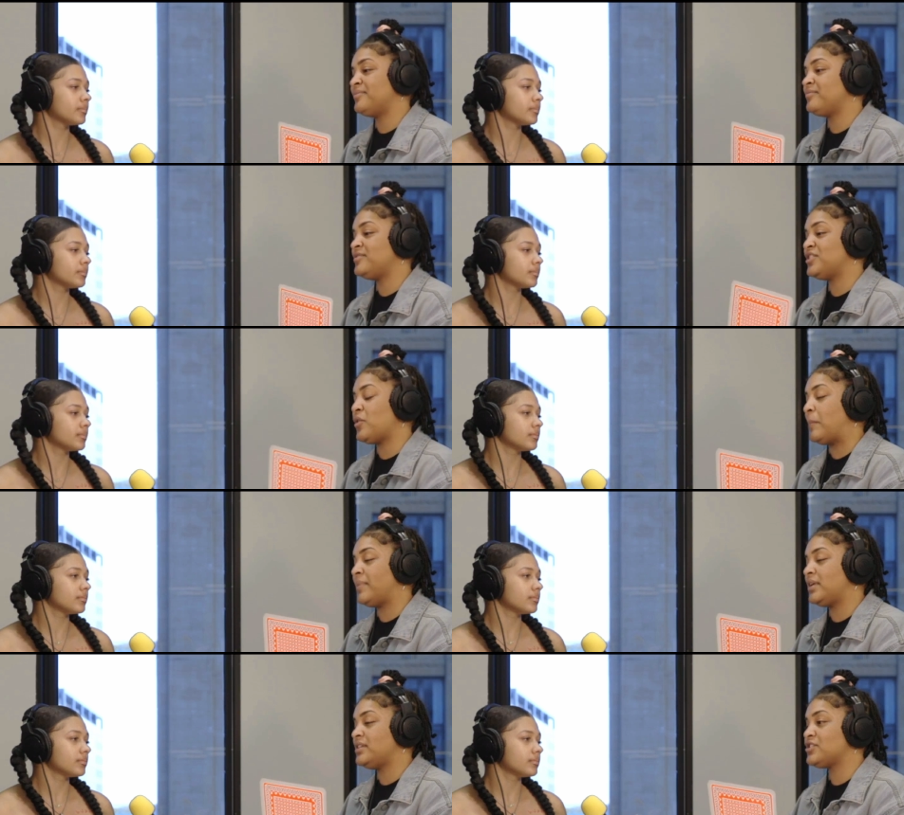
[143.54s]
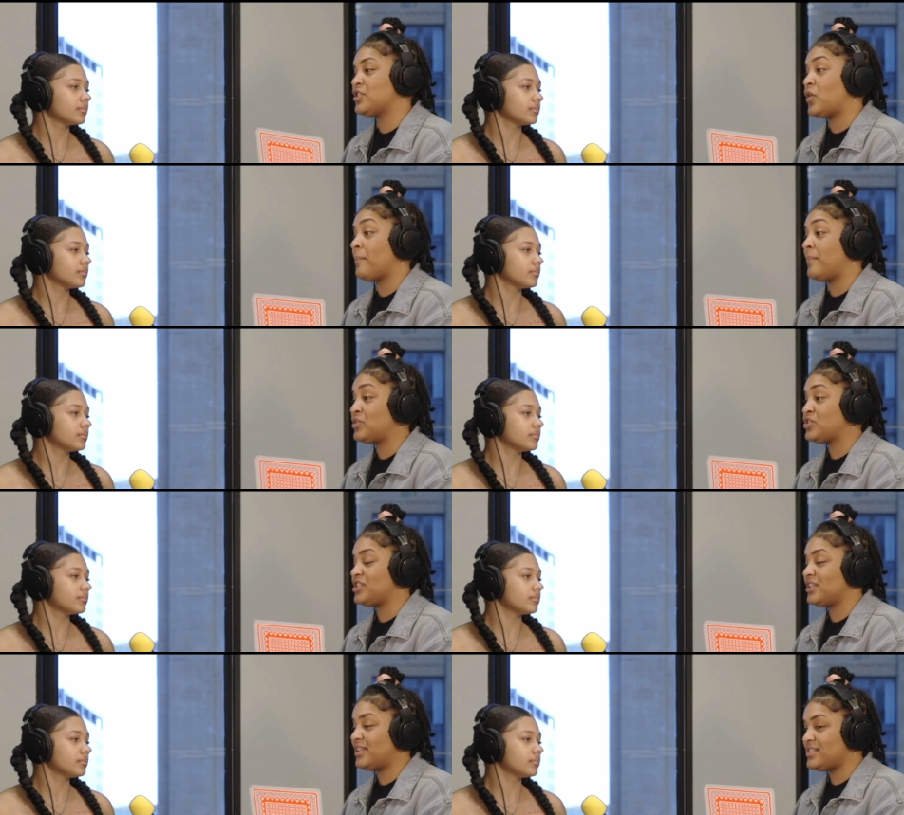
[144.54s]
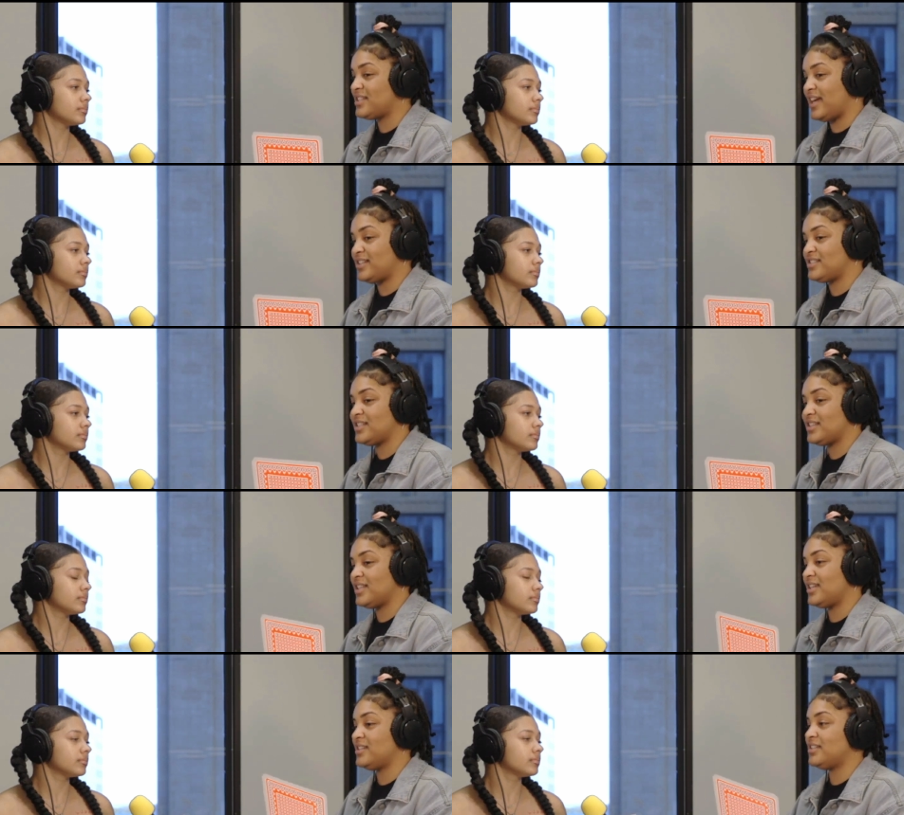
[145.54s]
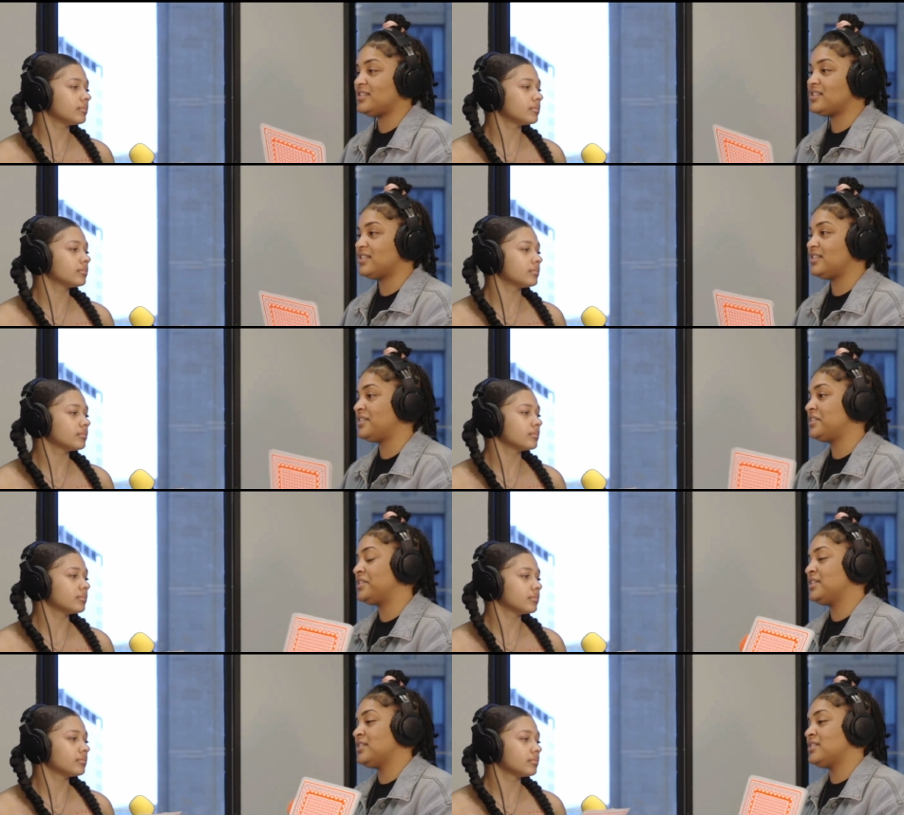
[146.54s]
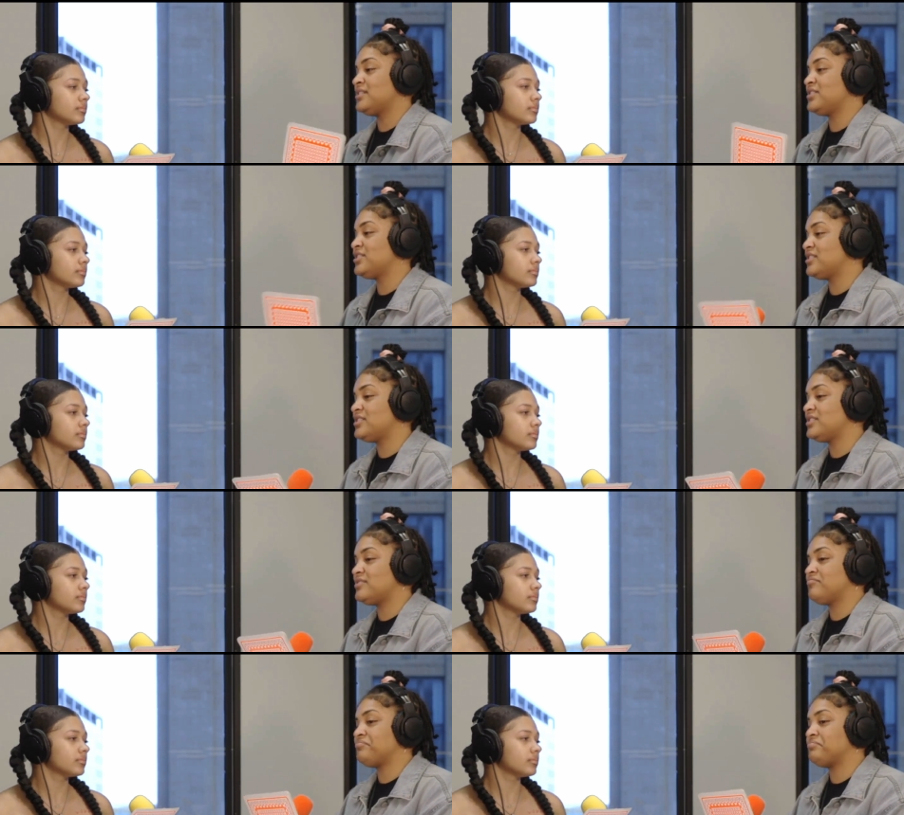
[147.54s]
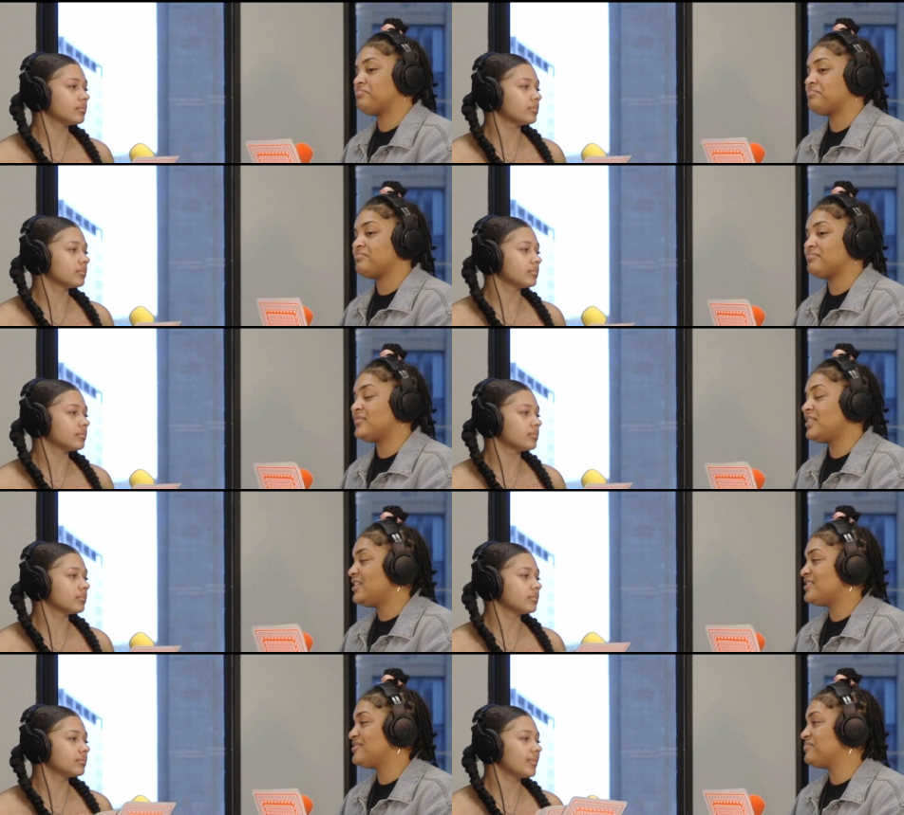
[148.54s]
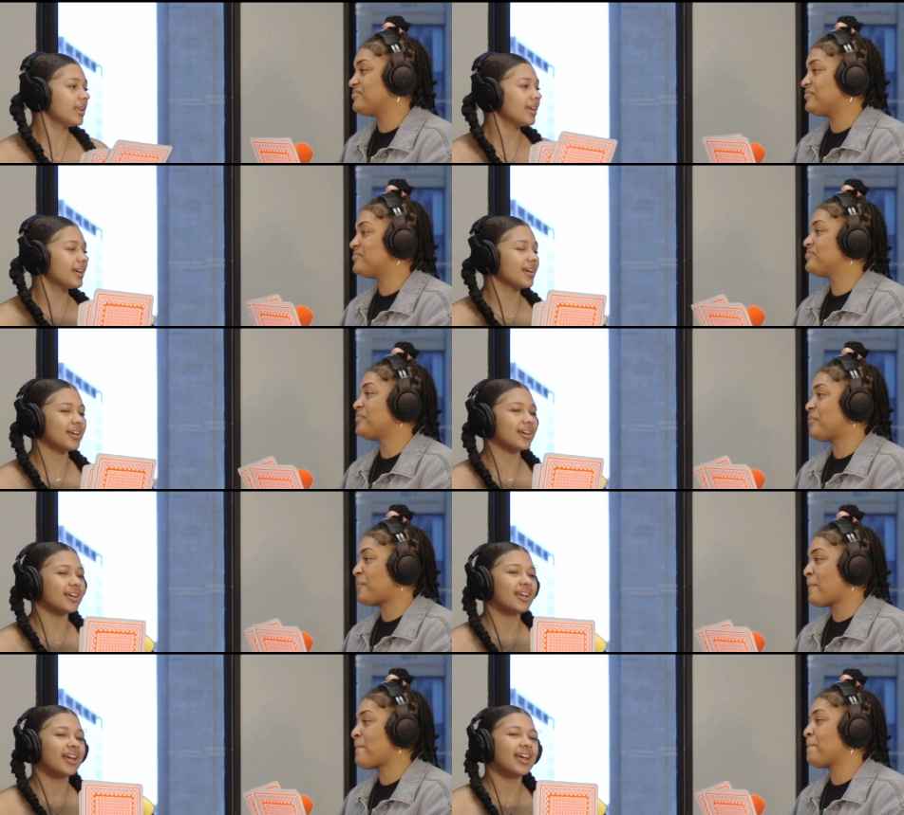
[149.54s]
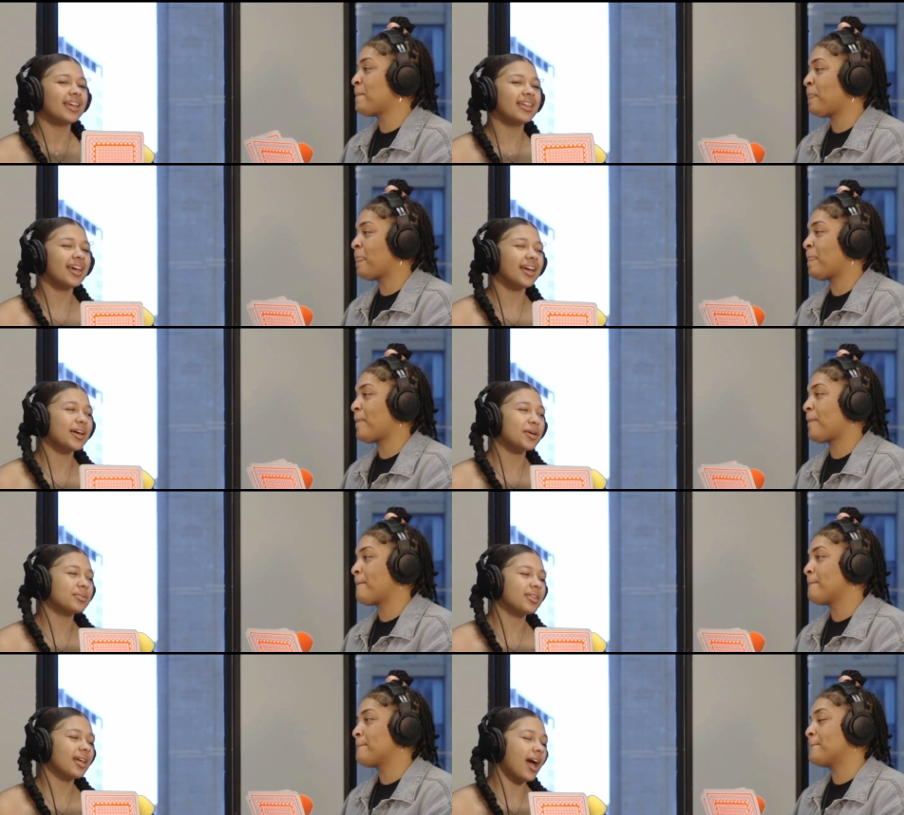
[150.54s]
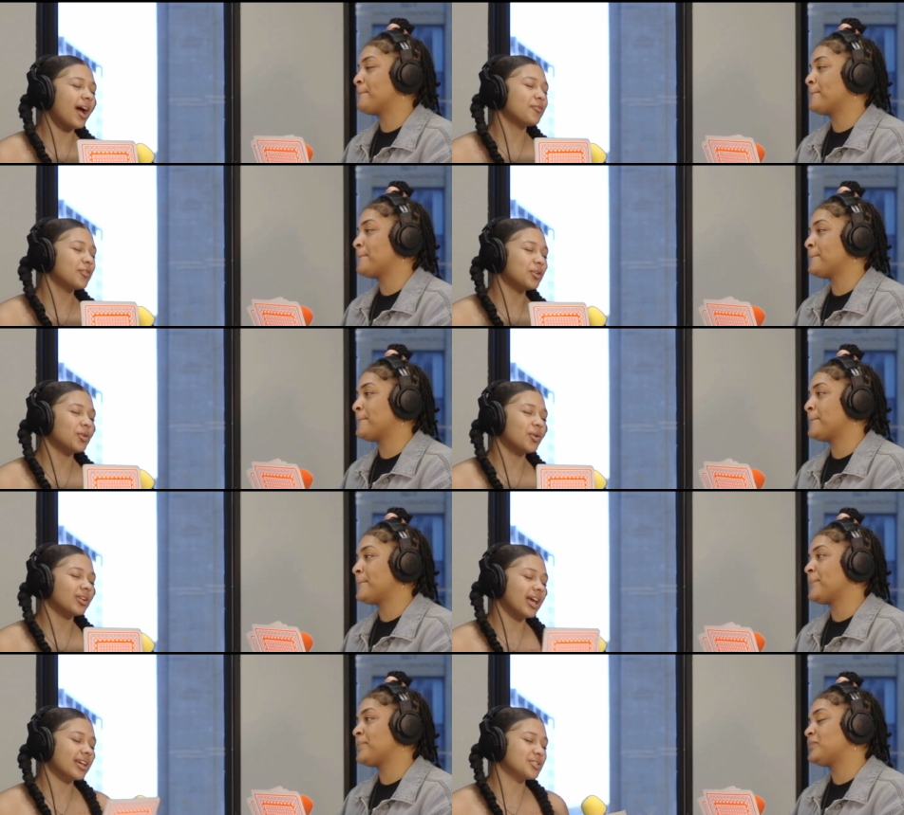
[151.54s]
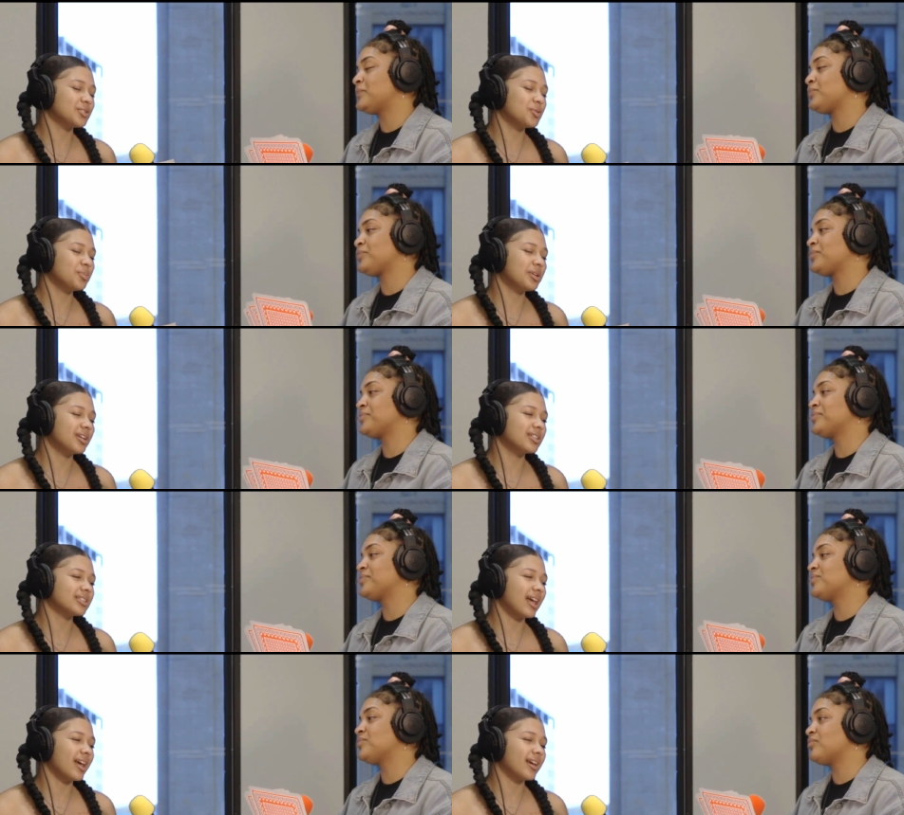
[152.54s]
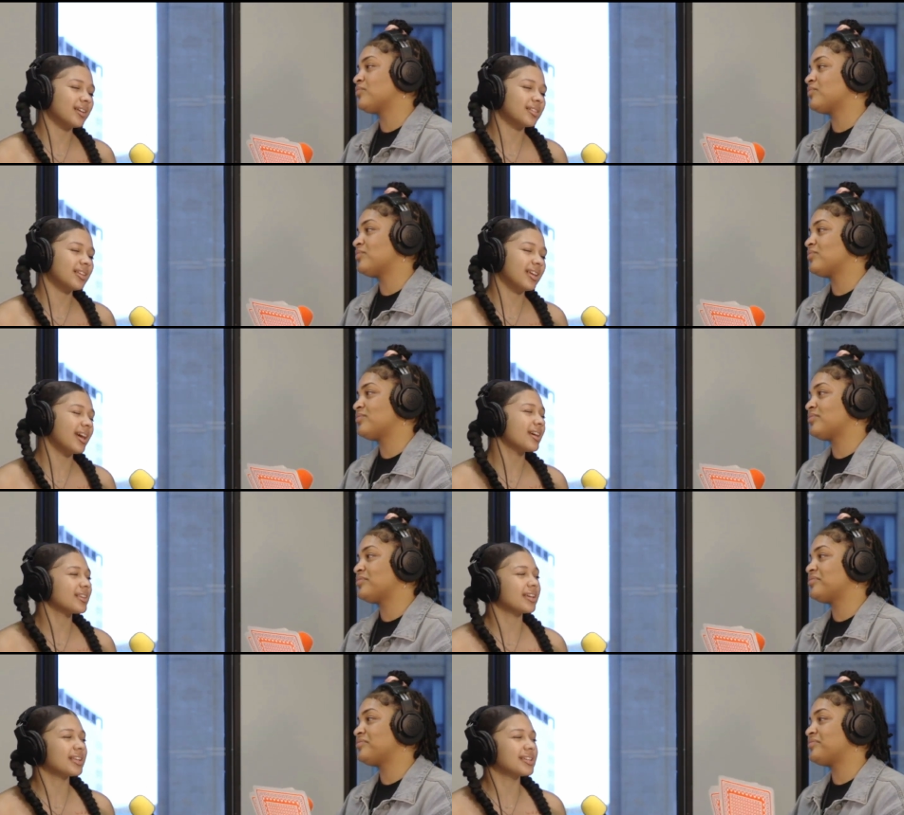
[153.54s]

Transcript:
Speaker 1: don't be so emotionally attached to things and just yeah.
Speaker 2: Yeah. Yeah, I feel you on that too because like yeah, like that's the